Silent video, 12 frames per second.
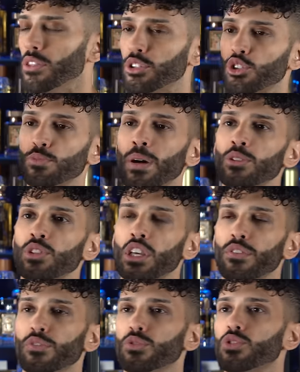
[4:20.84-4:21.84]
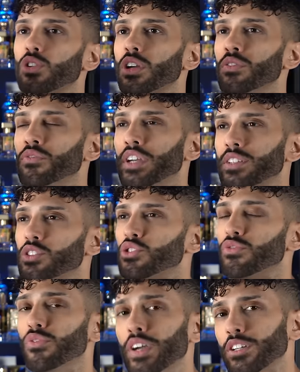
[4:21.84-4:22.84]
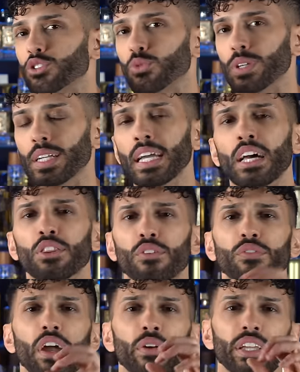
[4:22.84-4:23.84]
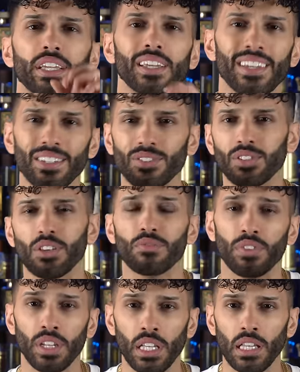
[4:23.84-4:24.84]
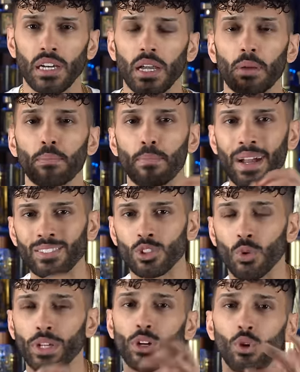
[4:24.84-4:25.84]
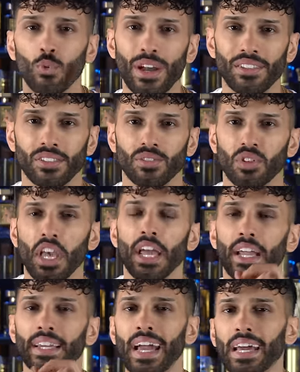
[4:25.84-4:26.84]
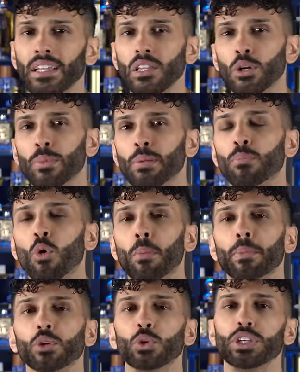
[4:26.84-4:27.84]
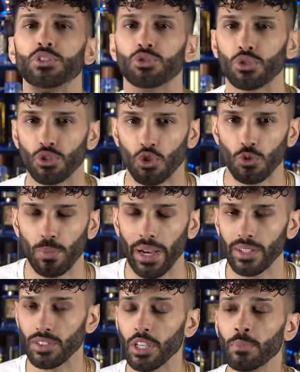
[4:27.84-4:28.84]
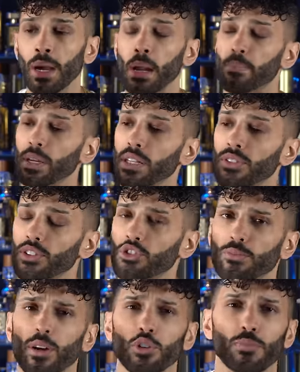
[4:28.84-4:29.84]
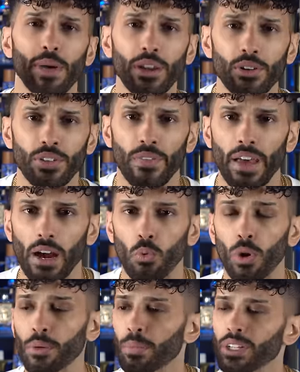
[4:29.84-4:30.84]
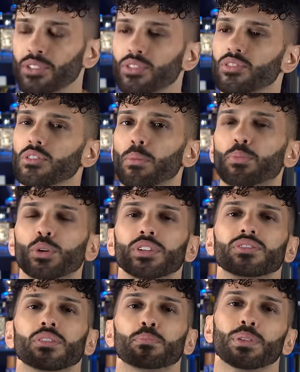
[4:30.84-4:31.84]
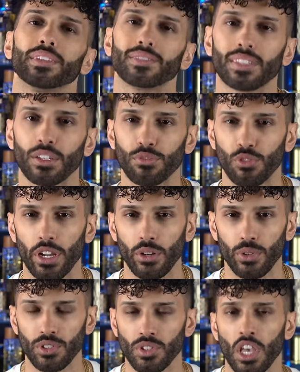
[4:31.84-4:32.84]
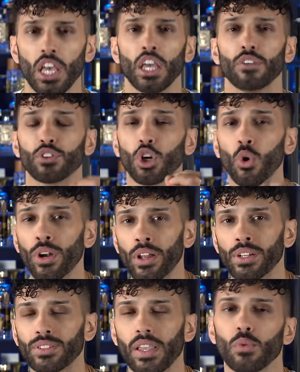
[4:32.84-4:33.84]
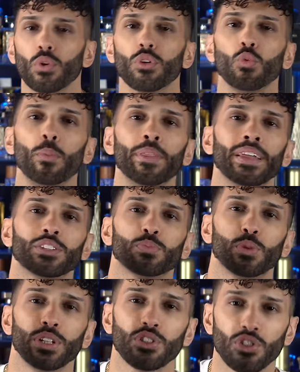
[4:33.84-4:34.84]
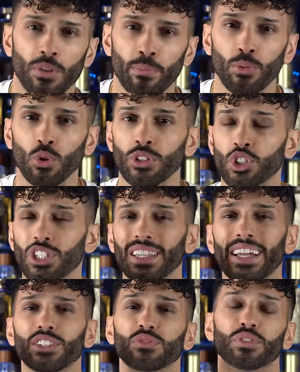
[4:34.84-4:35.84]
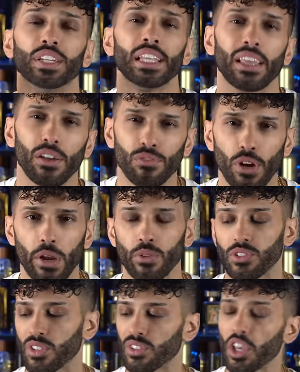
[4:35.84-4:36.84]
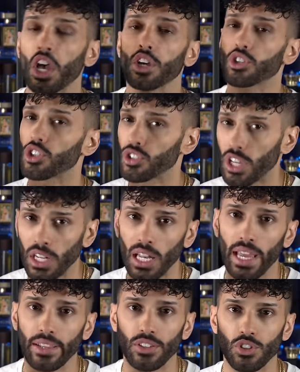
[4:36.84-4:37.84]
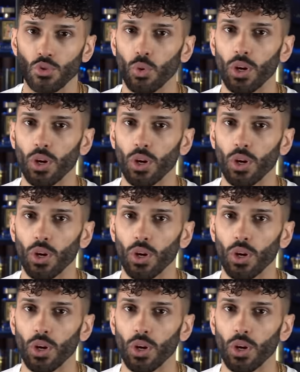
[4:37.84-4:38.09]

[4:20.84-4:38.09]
This smells like if you took Invictus Victory, the very easy vanilla and benzo and resins, and add a little bit more Middle Eastern spice. In my opinion, this smells better than that one, but it's still a pretty simplistic fragrance. If you're going on a date with a woman that's pretty simple and she likes vanillic fragrances, she's gonna like this